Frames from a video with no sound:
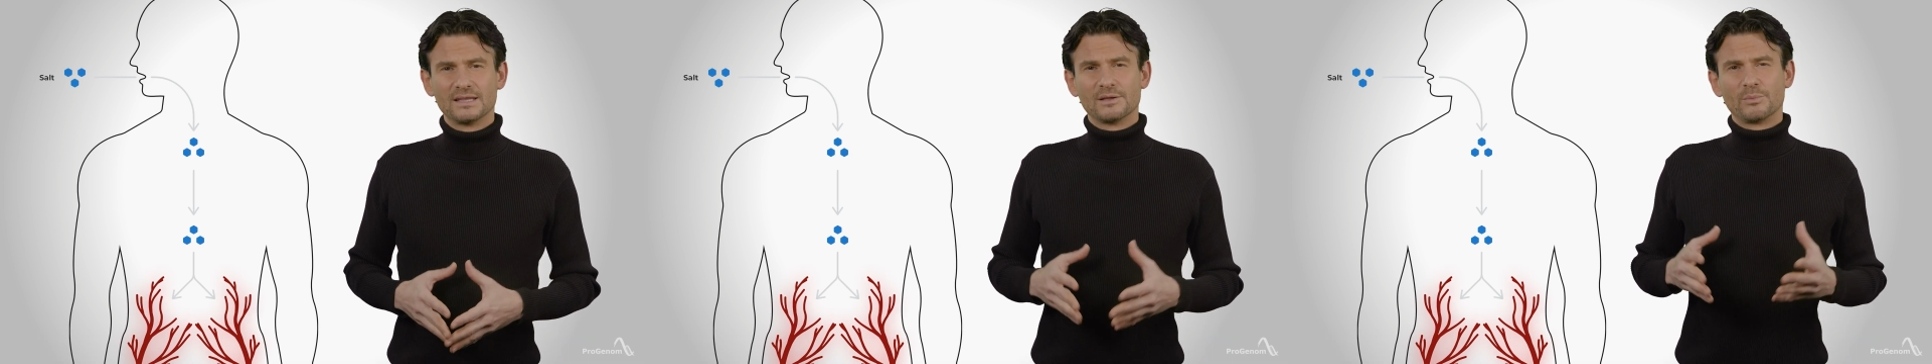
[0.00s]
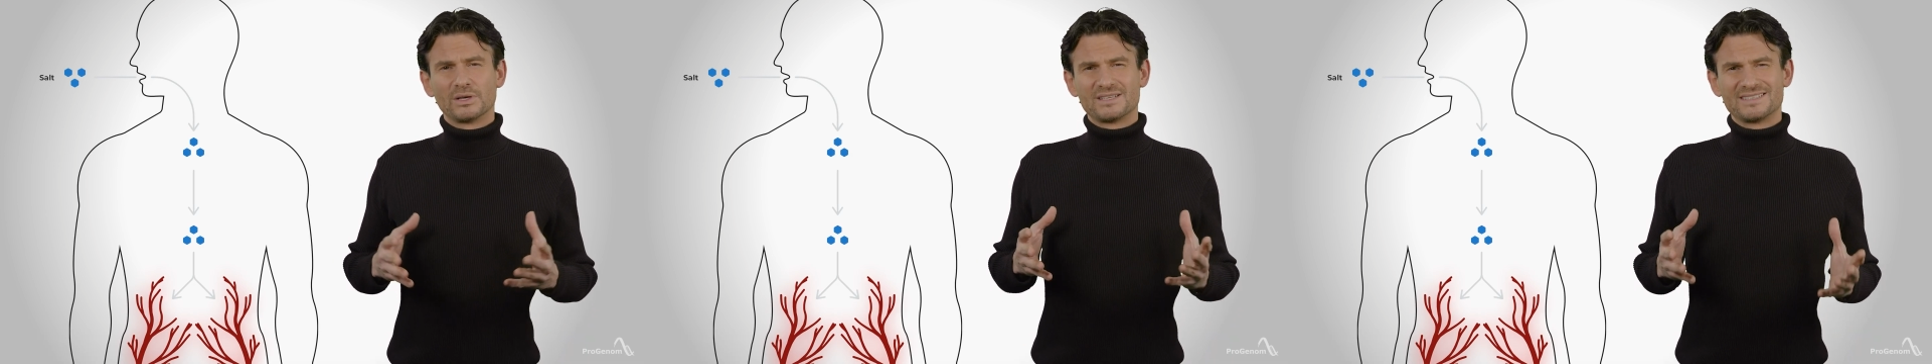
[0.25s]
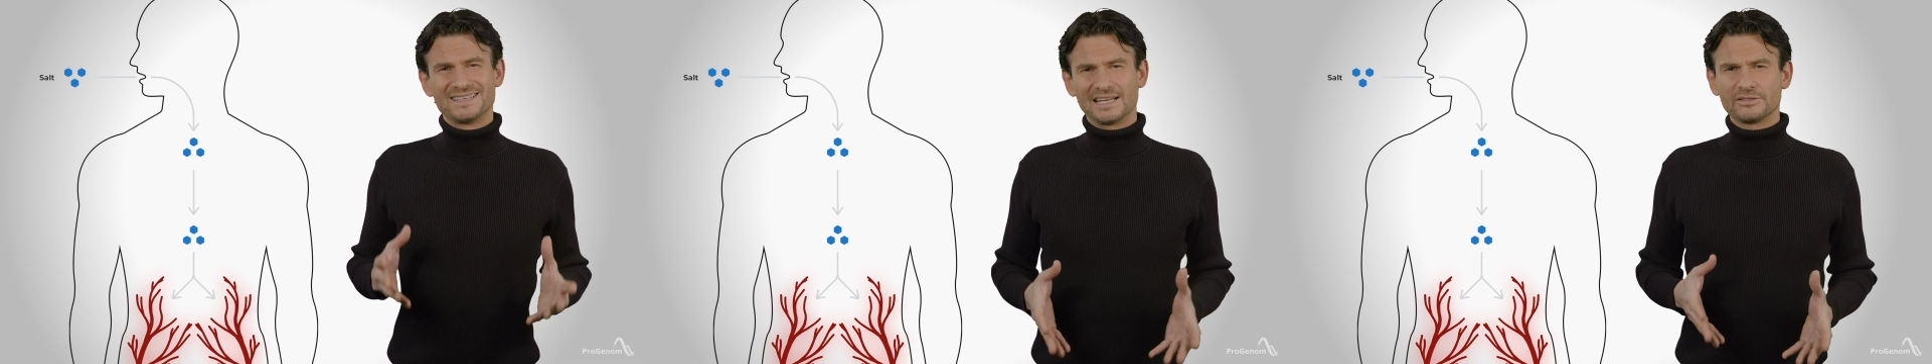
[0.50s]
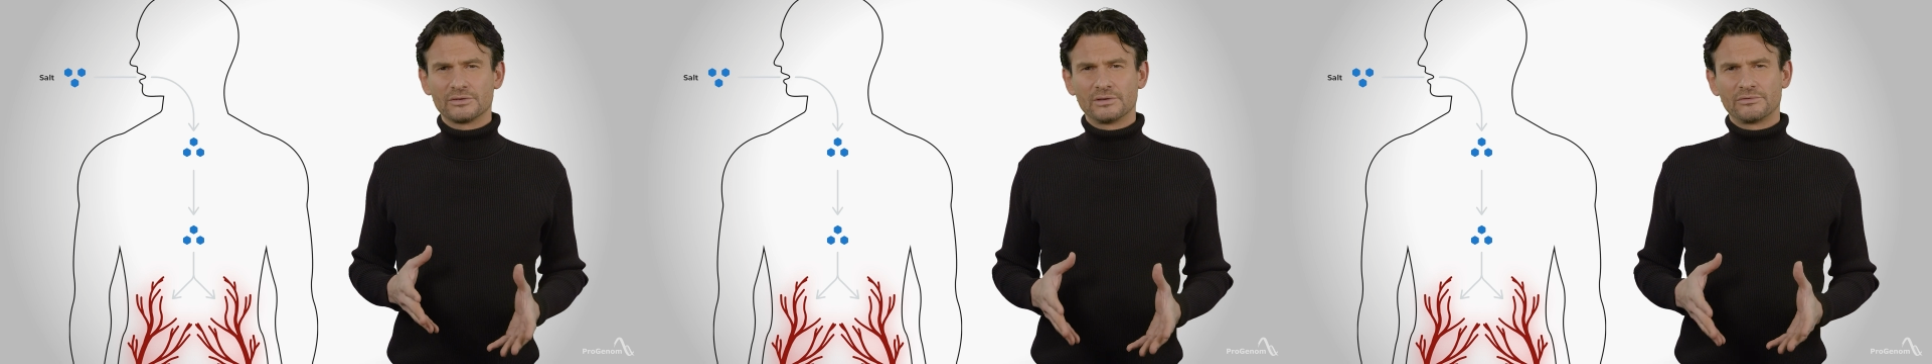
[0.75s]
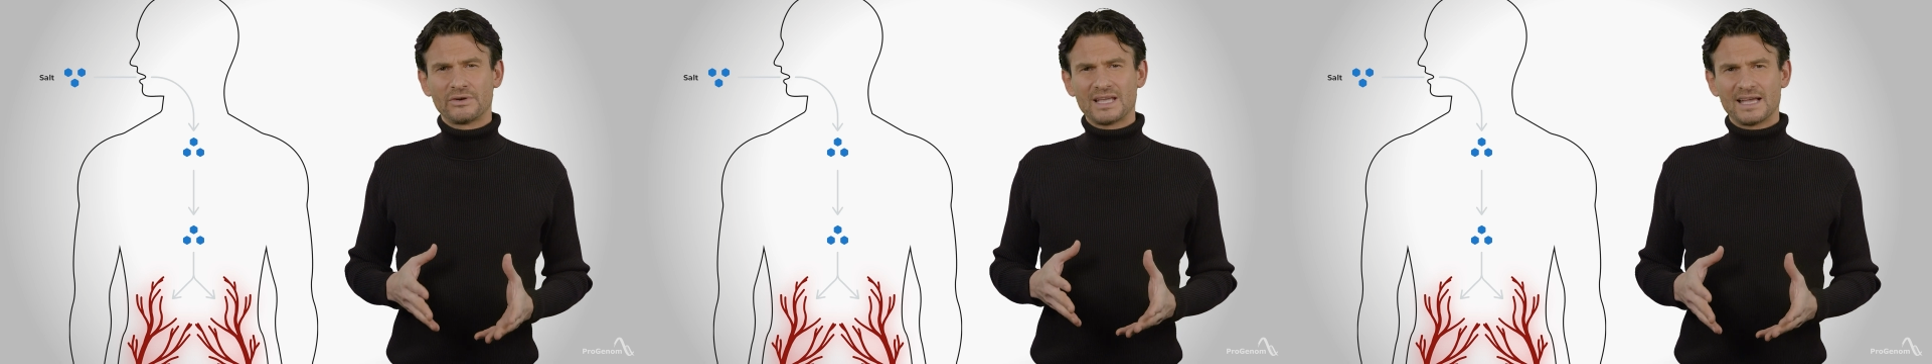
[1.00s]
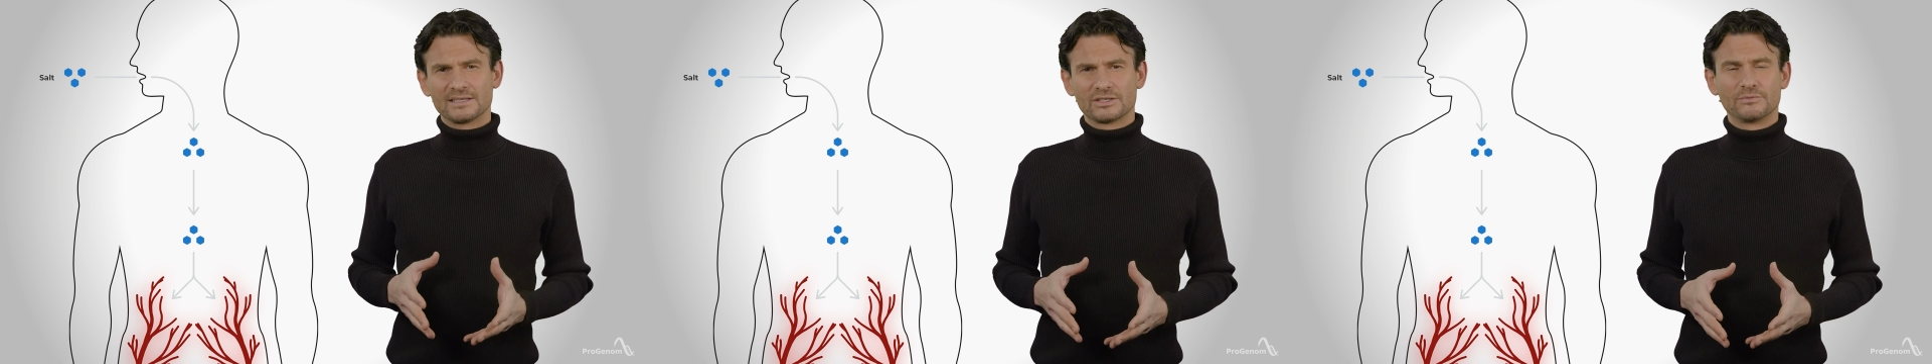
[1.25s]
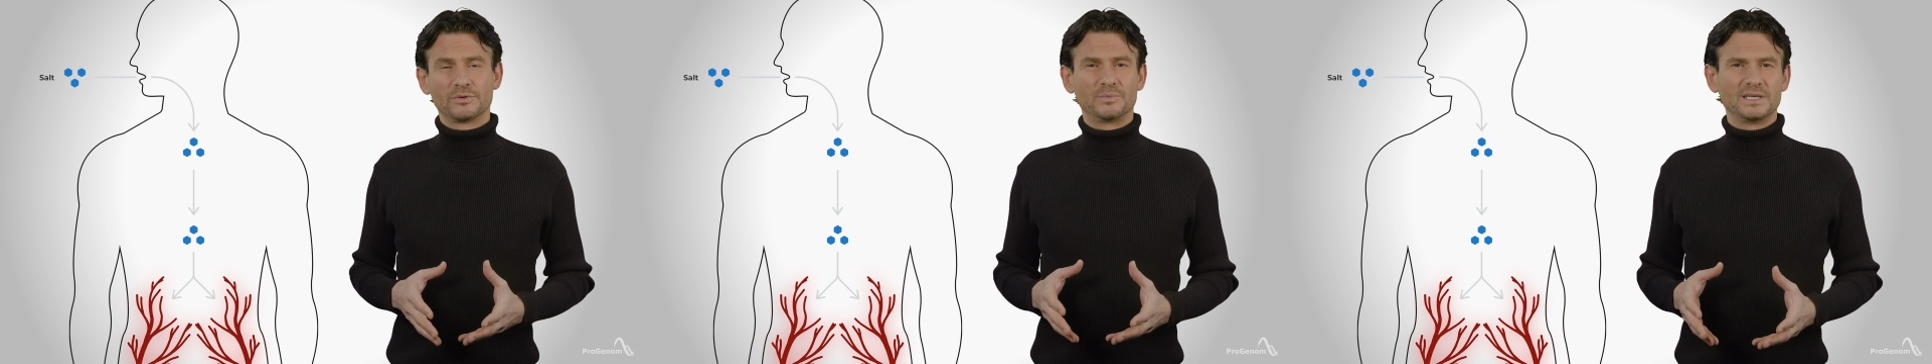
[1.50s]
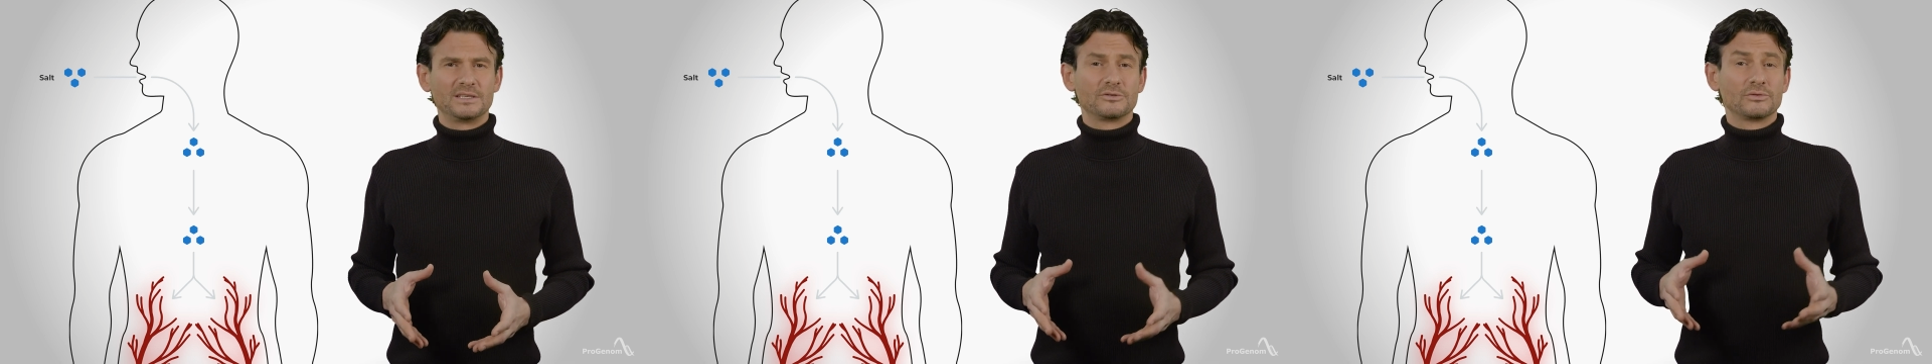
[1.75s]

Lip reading: The body's natural reaction would be